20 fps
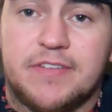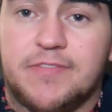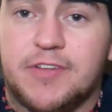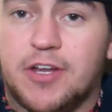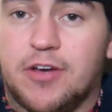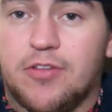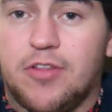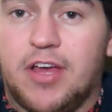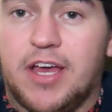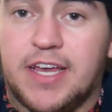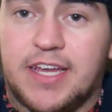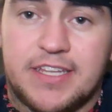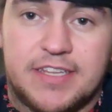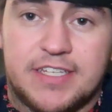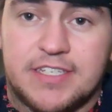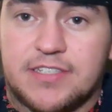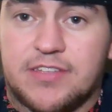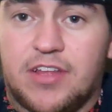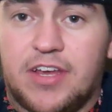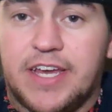If you don't like it,
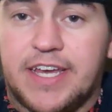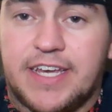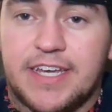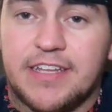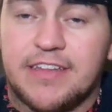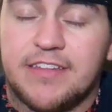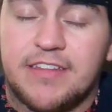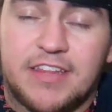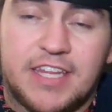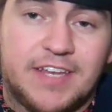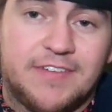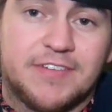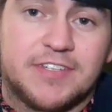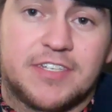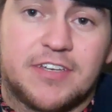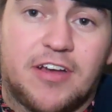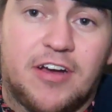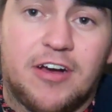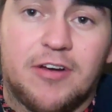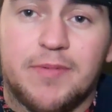dislike it. Leave
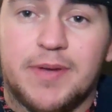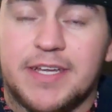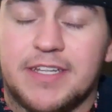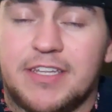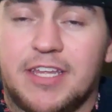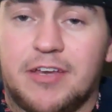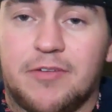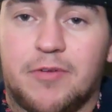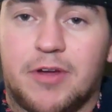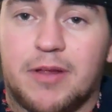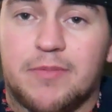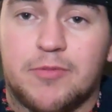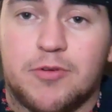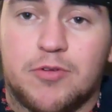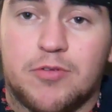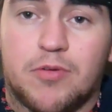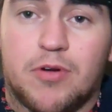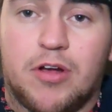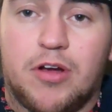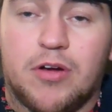us a comment telling what I'm
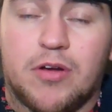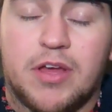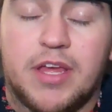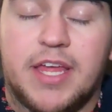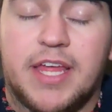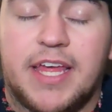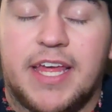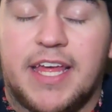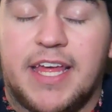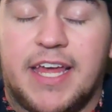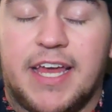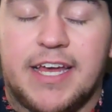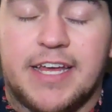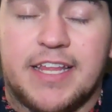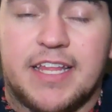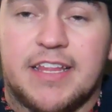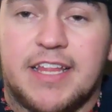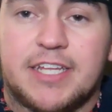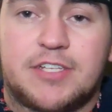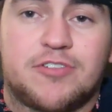doing wrong.
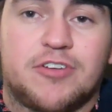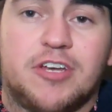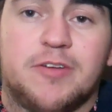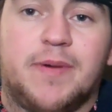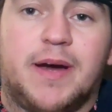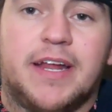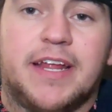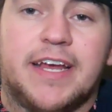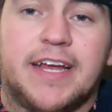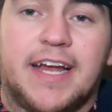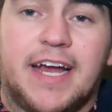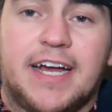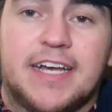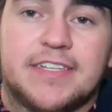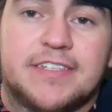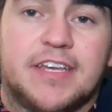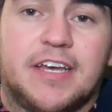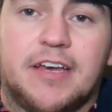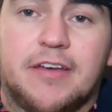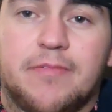And that's really about it,
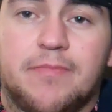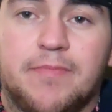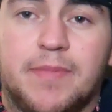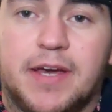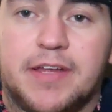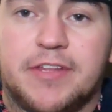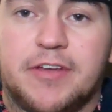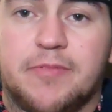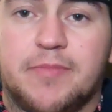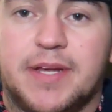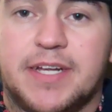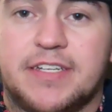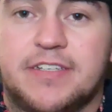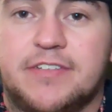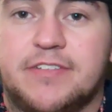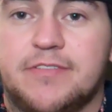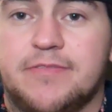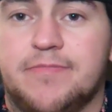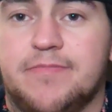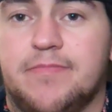guys. Mountaineer
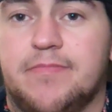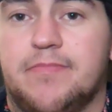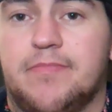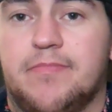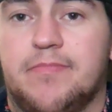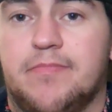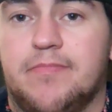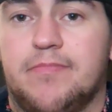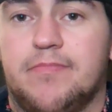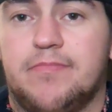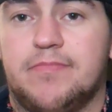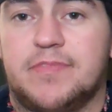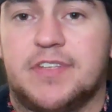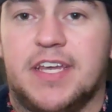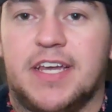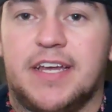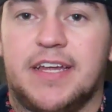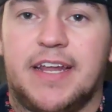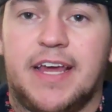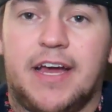Mitch,
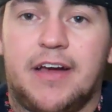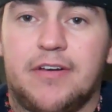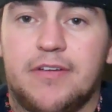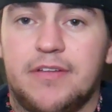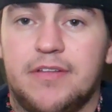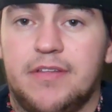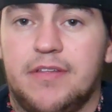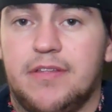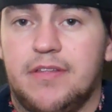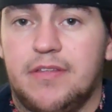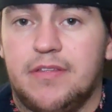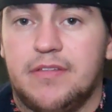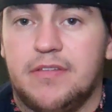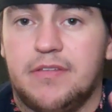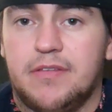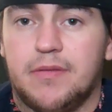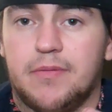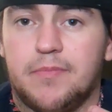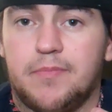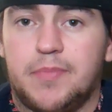sign out.
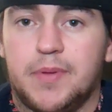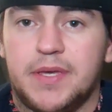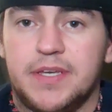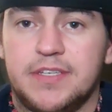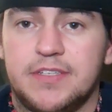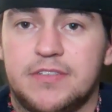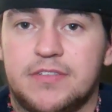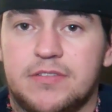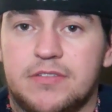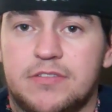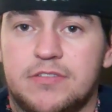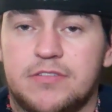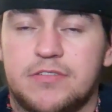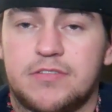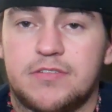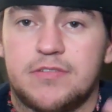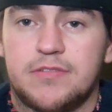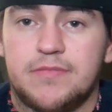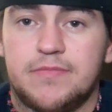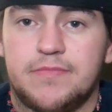
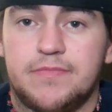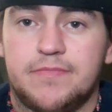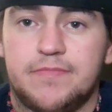Peace.